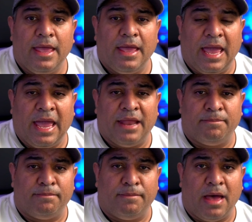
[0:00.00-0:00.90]
And
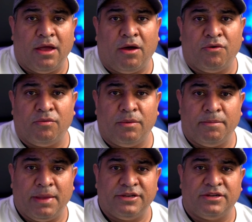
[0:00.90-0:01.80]
my honorable
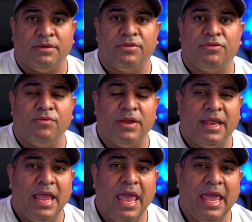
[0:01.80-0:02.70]
mention number
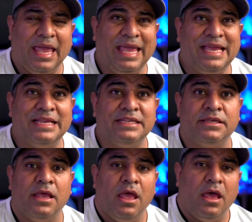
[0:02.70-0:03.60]
three is
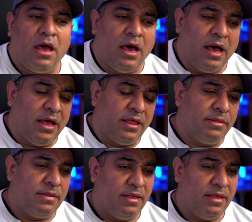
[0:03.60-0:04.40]
uh,